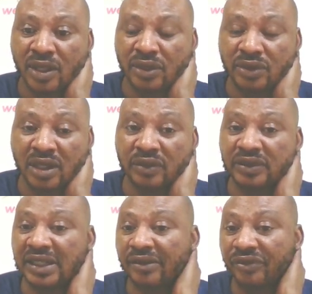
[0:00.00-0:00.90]
you use a lot of
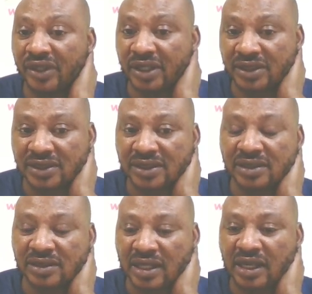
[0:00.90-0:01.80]
graphics,
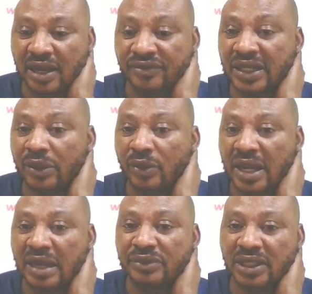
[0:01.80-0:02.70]
then after a
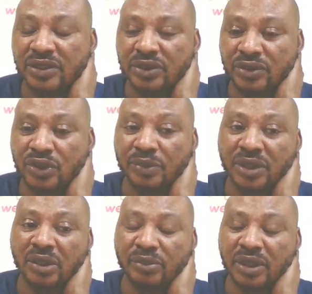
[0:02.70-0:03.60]
while, I'm telling you, you need to
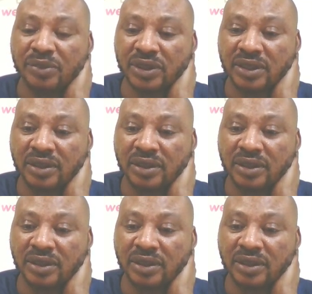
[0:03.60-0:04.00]
upgrade your memory.